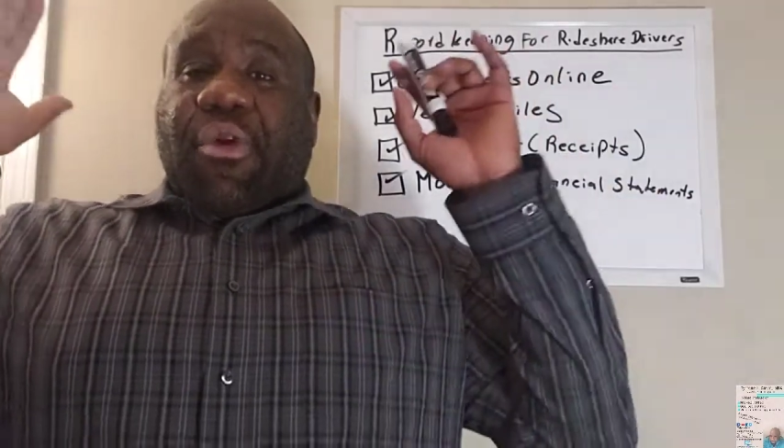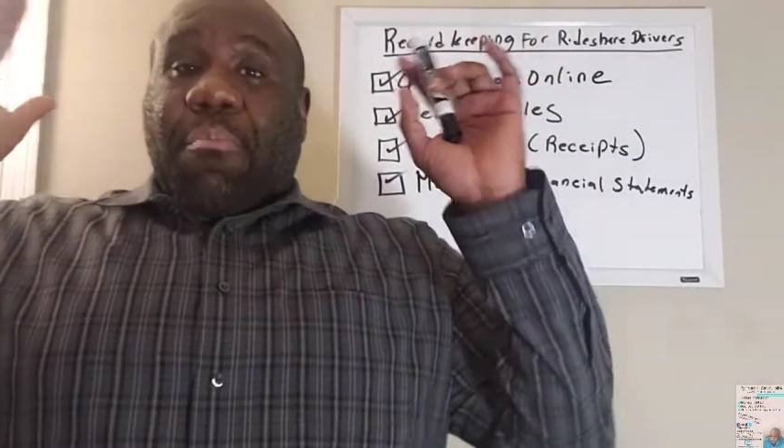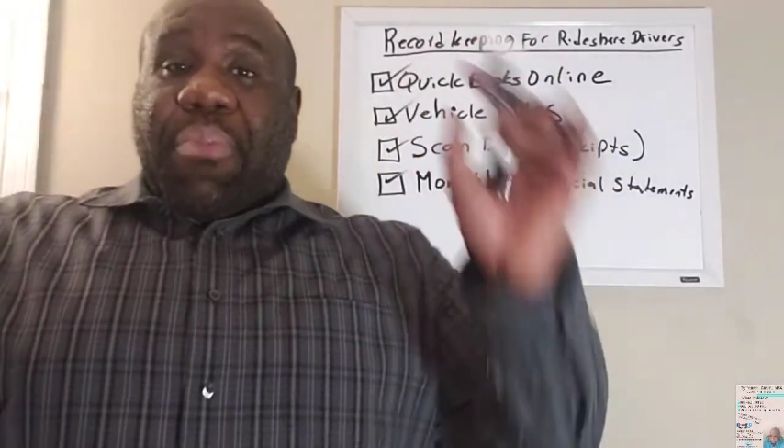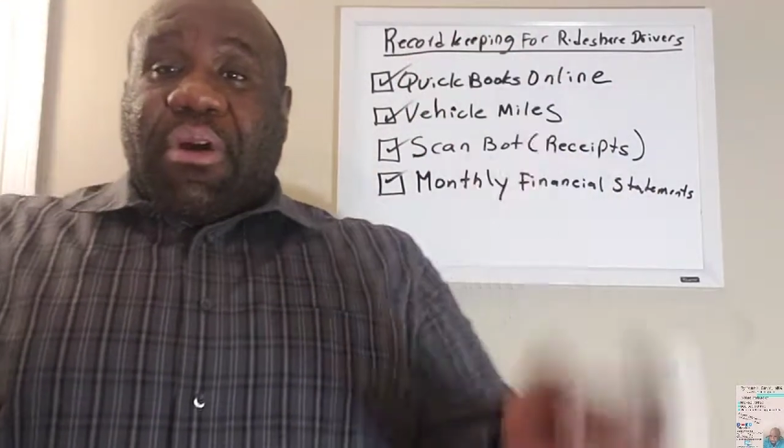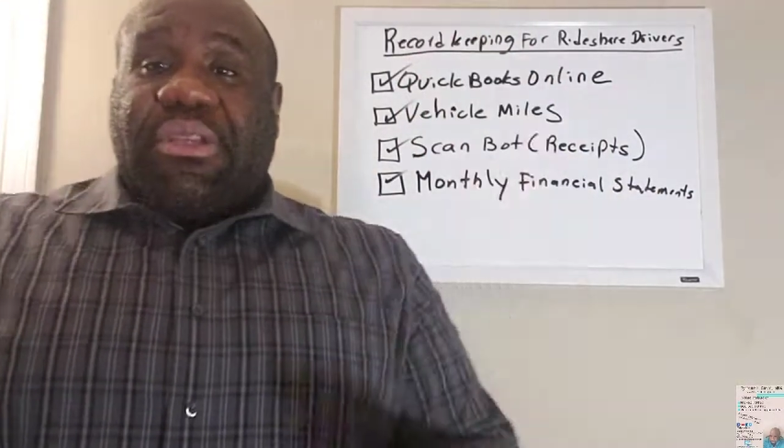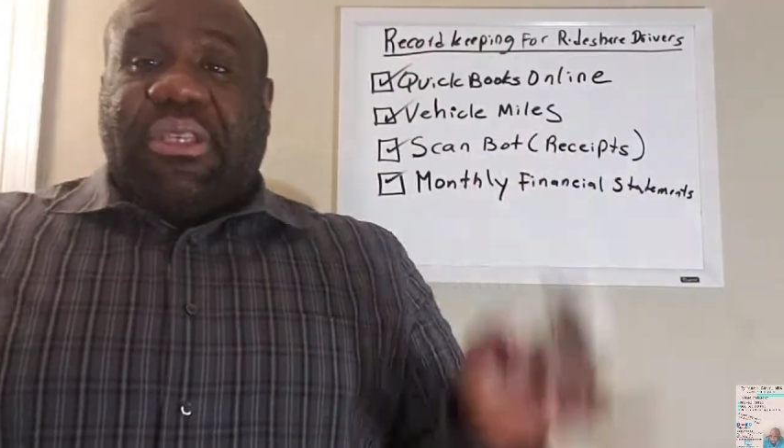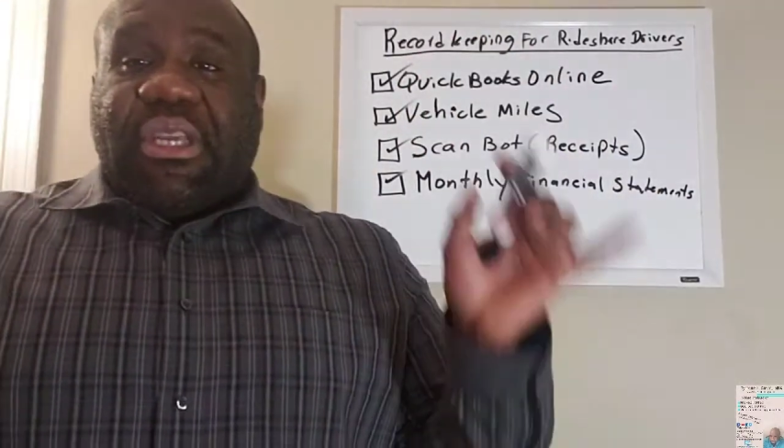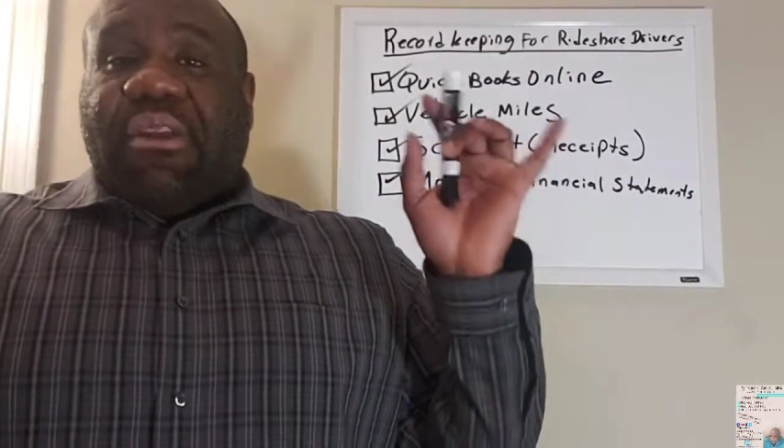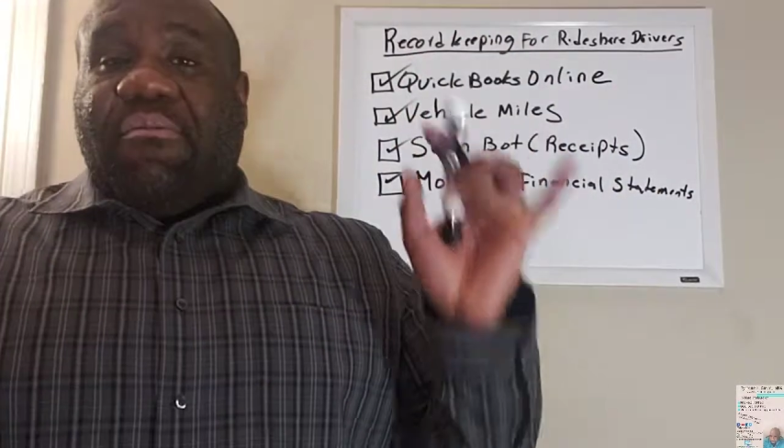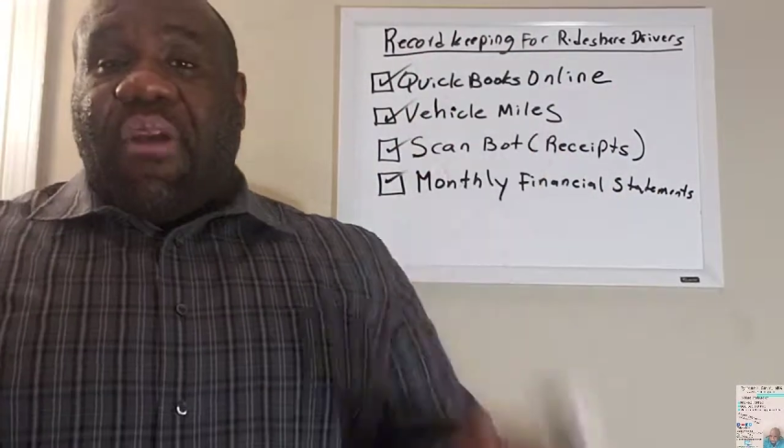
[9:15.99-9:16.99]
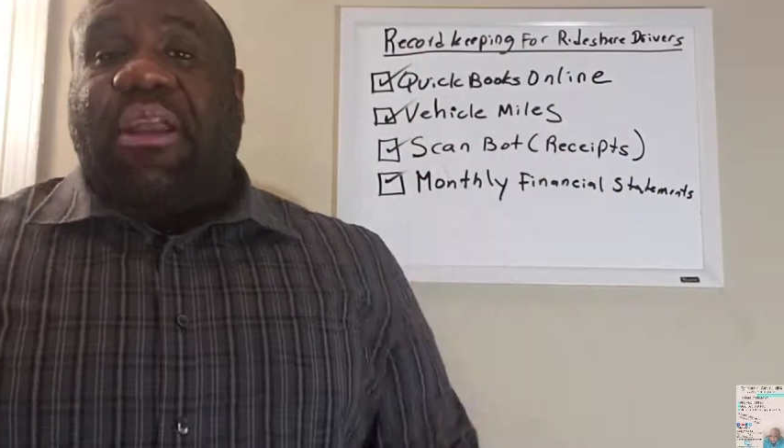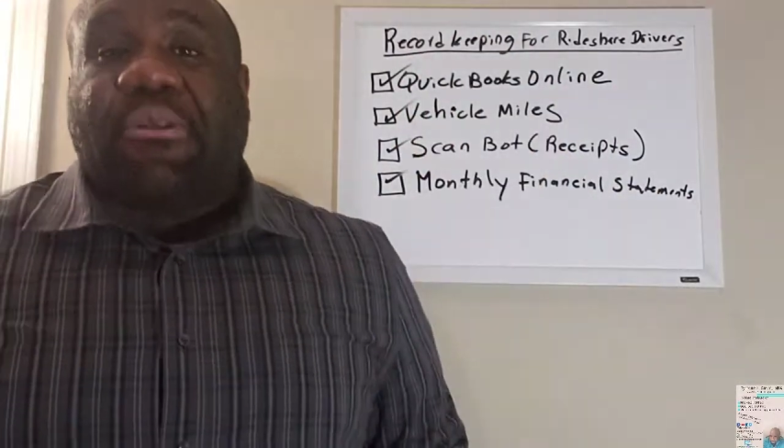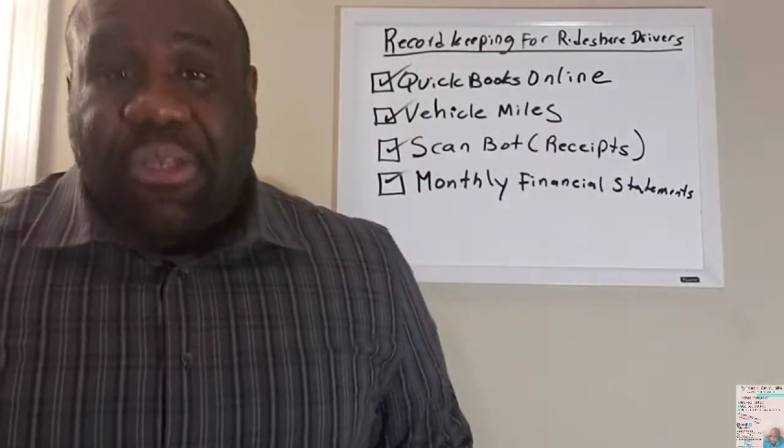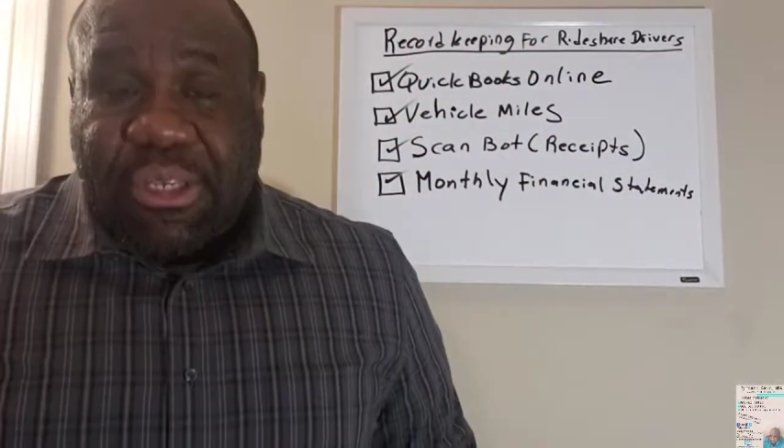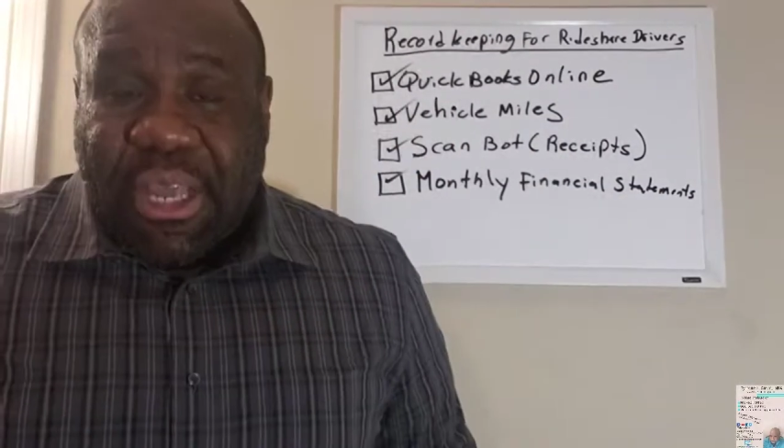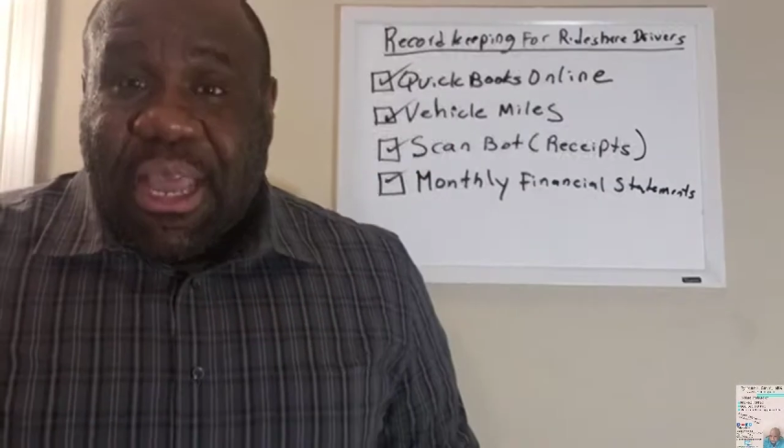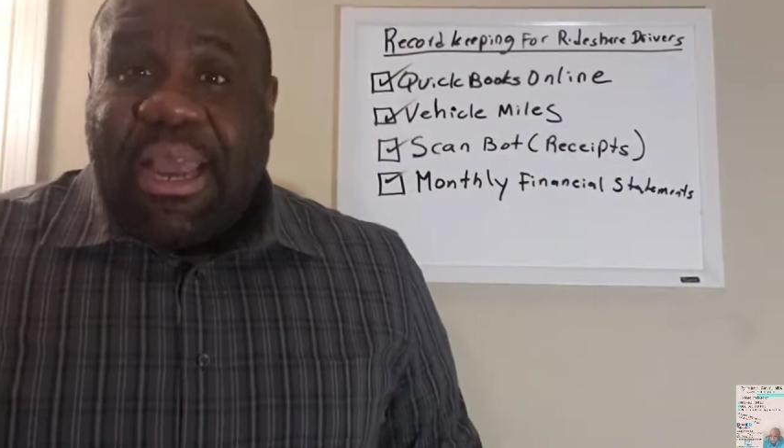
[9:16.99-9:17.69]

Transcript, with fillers: your books and records.